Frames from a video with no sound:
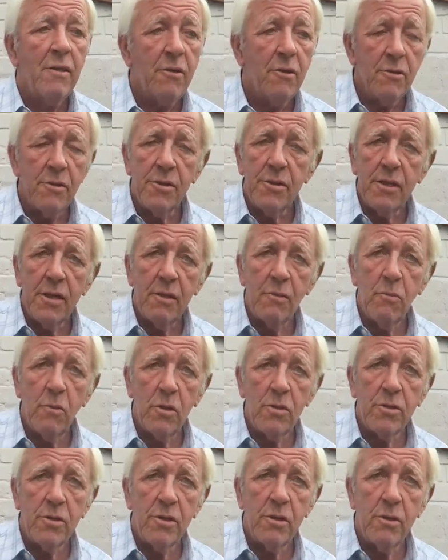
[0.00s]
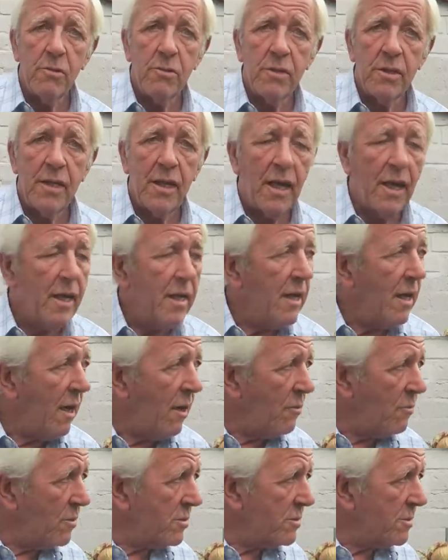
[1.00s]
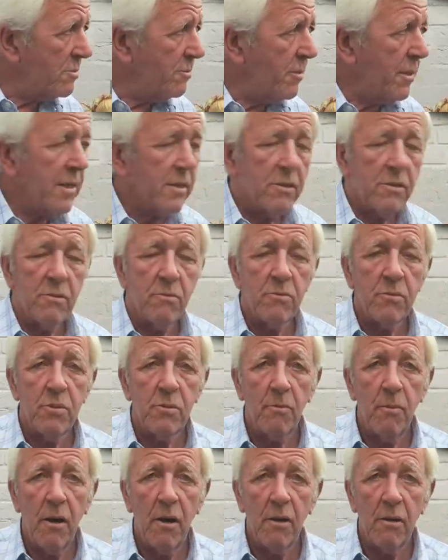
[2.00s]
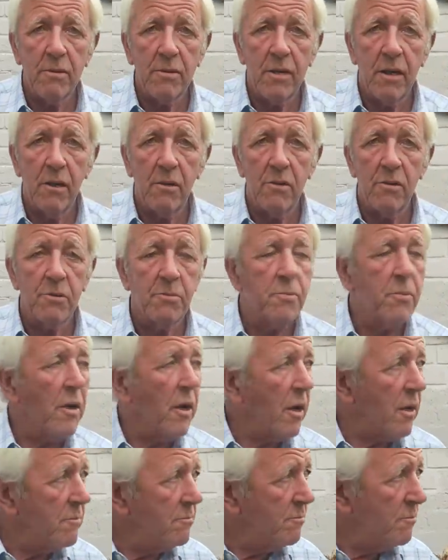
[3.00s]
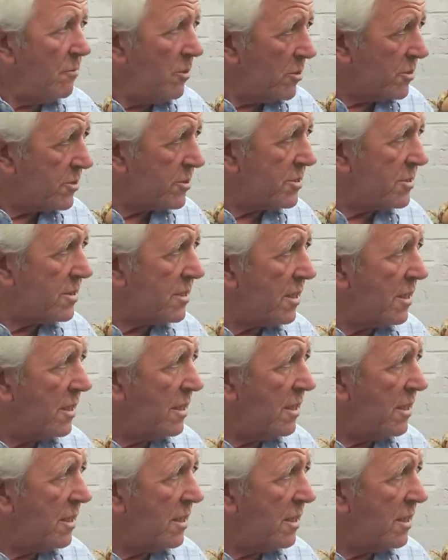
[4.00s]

The other thing I want to do today, I want to pick some tomatoes, but I must